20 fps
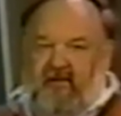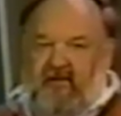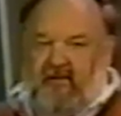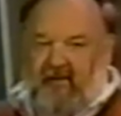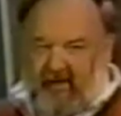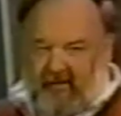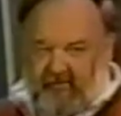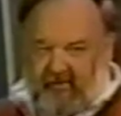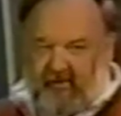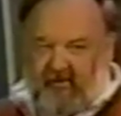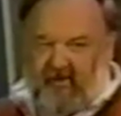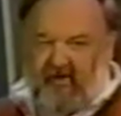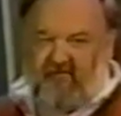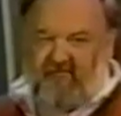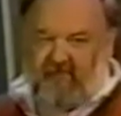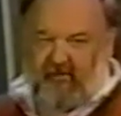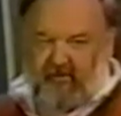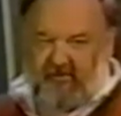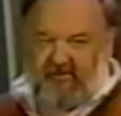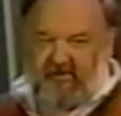laminar
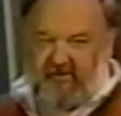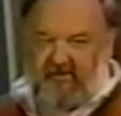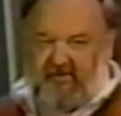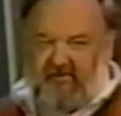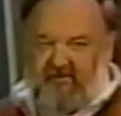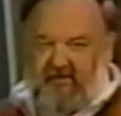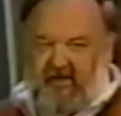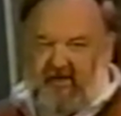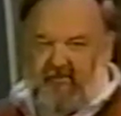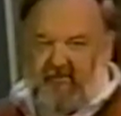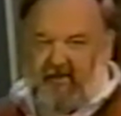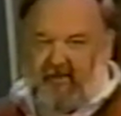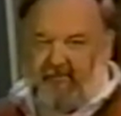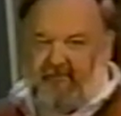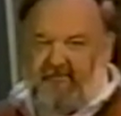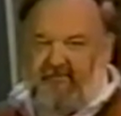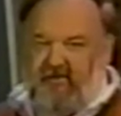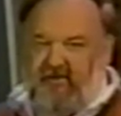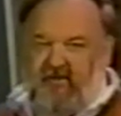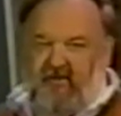airfoil sections came up,
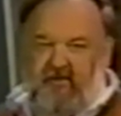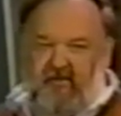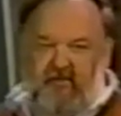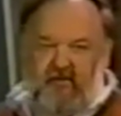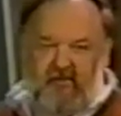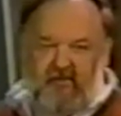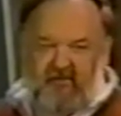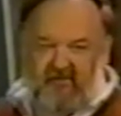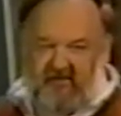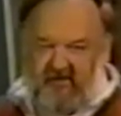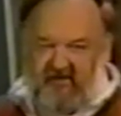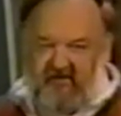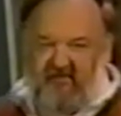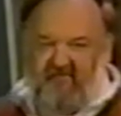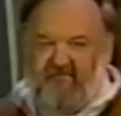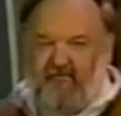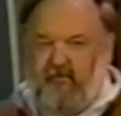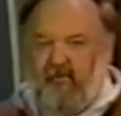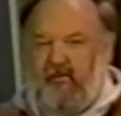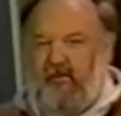the
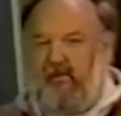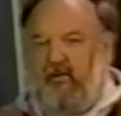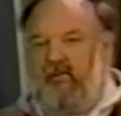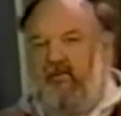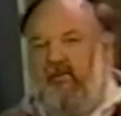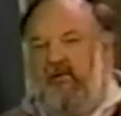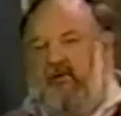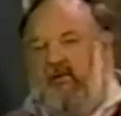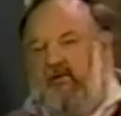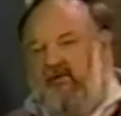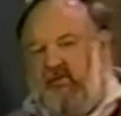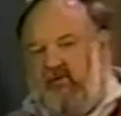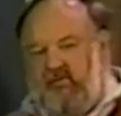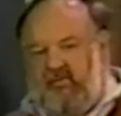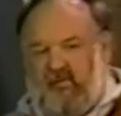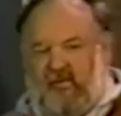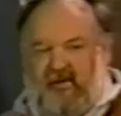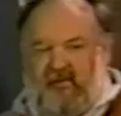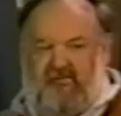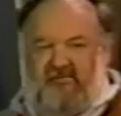64,
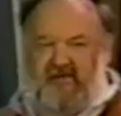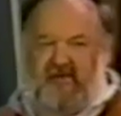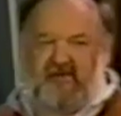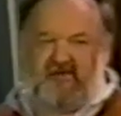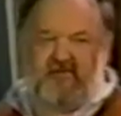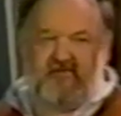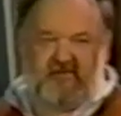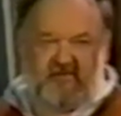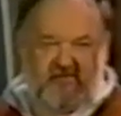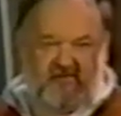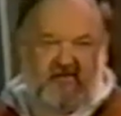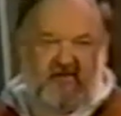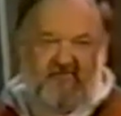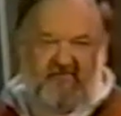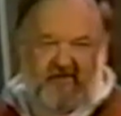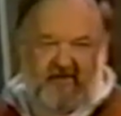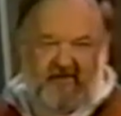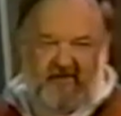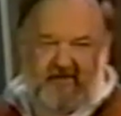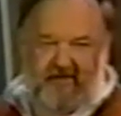212 sections and
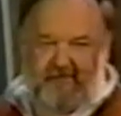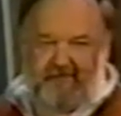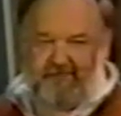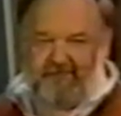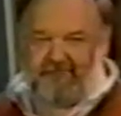stuff like that.